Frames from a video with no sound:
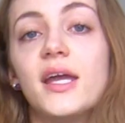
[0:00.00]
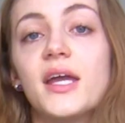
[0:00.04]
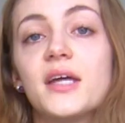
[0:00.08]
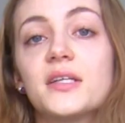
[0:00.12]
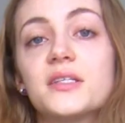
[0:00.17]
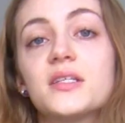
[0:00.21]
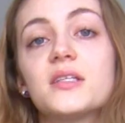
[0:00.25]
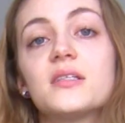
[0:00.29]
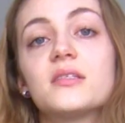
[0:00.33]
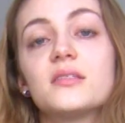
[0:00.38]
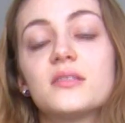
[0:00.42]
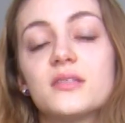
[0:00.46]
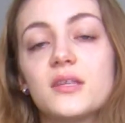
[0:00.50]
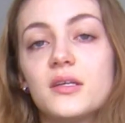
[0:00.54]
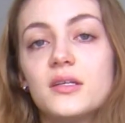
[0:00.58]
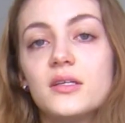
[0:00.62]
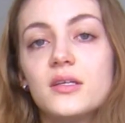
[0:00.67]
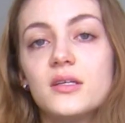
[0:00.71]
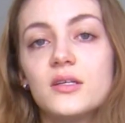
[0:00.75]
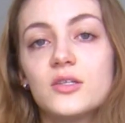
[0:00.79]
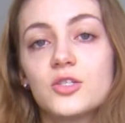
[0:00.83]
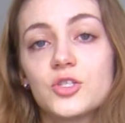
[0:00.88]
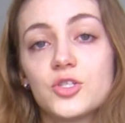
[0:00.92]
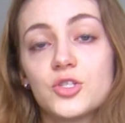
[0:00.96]
And a
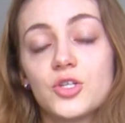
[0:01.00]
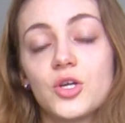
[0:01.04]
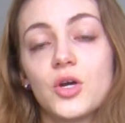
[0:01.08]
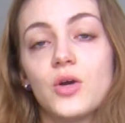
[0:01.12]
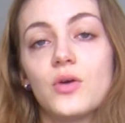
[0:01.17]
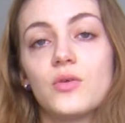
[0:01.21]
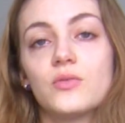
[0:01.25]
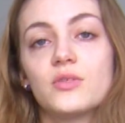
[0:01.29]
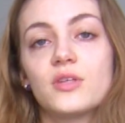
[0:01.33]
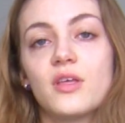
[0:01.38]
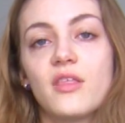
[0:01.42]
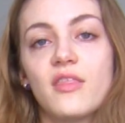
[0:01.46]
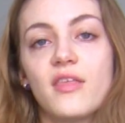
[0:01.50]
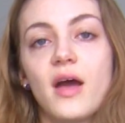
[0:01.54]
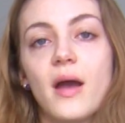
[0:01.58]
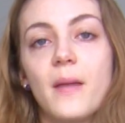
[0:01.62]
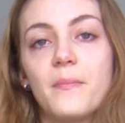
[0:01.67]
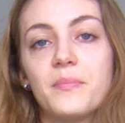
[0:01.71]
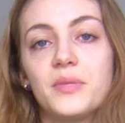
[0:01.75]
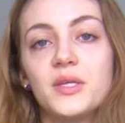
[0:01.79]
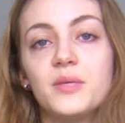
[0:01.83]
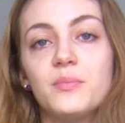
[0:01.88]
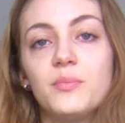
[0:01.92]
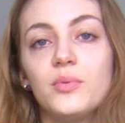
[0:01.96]
study showed
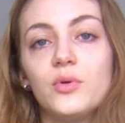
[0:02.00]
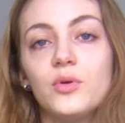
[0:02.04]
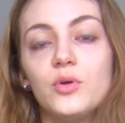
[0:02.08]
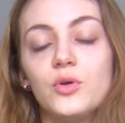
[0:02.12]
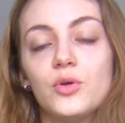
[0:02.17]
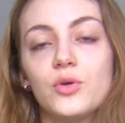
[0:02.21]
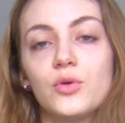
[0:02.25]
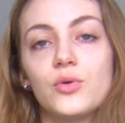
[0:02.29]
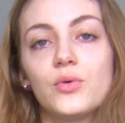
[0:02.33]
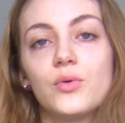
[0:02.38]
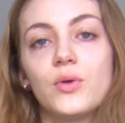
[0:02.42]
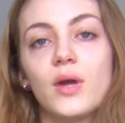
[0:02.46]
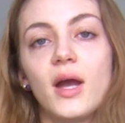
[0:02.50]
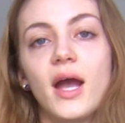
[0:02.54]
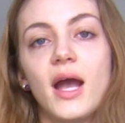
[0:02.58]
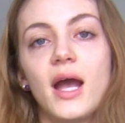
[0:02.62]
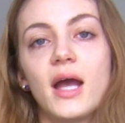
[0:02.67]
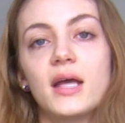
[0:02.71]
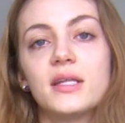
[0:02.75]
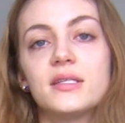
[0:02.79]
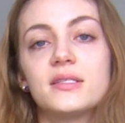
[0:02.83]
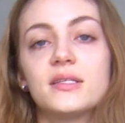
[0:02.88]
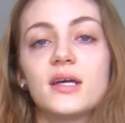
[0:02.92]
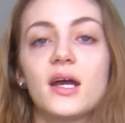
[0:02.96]
that people who
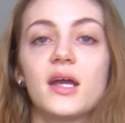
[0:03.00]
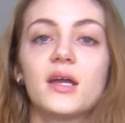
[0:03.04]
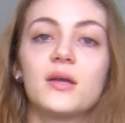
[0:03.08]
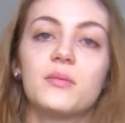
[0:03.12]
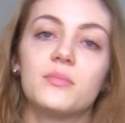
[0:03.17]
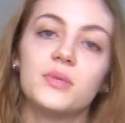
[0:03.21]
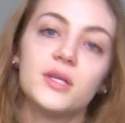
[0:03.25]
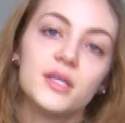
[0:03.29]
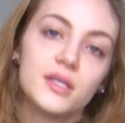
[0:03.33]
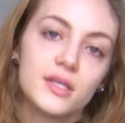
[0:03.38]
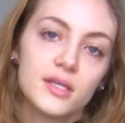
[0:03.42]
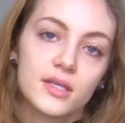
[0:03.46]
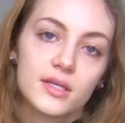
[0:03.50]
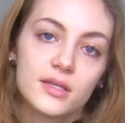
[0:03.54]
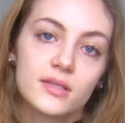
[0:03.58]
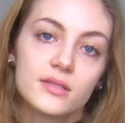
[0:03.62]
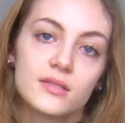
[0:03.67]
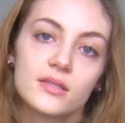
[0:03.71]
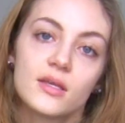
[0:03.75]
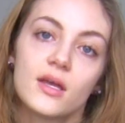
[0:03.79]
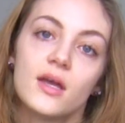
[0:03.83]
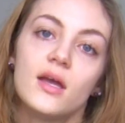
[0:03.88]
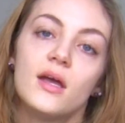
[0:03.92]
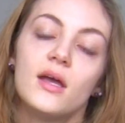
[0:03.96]
had
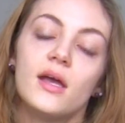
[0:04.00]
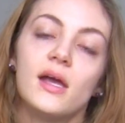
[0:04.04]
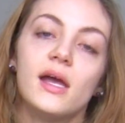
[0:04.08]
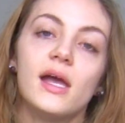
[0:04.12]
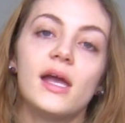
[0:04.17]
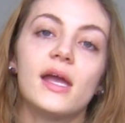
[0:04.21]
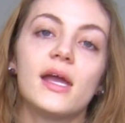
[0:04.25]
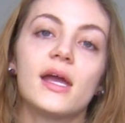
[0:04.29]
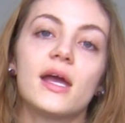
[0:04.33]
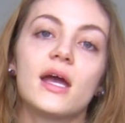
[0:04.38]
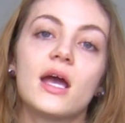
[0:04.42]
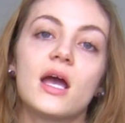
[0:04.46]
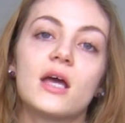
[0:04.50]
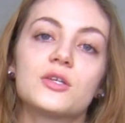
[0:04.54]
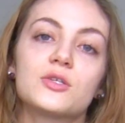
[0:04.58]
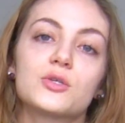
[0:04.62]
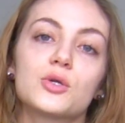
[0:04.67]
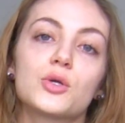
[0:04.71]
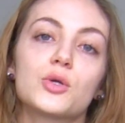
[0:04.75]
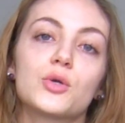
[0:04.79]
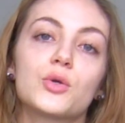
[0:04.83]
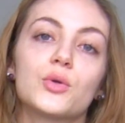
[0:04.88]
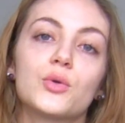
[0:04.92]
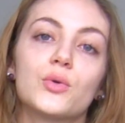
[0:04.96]
diabetes and
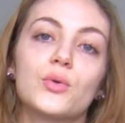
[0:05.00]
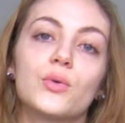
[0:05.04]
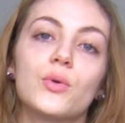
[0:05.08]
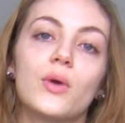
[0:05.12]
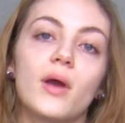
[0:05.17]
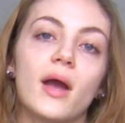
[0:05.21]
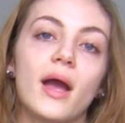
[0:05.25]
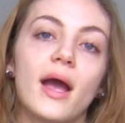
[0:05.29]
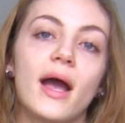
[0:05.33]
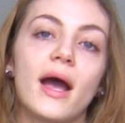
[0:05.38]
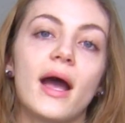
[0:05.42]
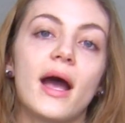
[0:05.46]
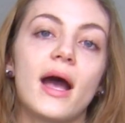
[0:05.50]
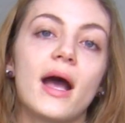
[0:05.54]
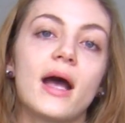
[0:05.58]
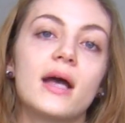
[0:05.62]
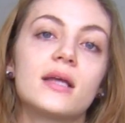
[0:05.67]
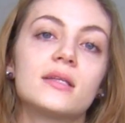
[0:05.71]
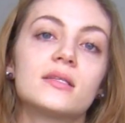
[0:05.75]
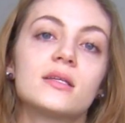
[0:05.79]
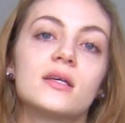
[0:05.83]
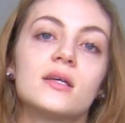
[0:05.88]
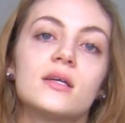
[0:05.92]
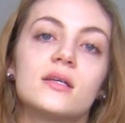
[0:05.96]
who
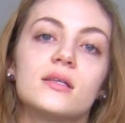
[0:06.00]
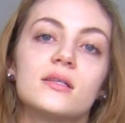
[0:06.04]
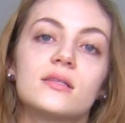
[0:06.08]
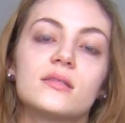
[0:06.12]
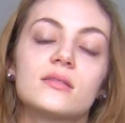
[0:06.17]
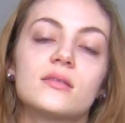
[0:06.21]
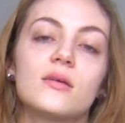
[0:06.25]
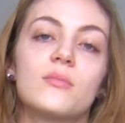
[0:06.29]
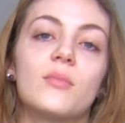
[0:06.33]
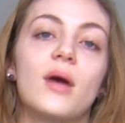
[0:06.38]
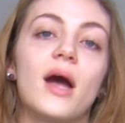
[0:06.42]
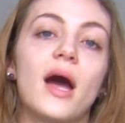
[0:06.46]
had some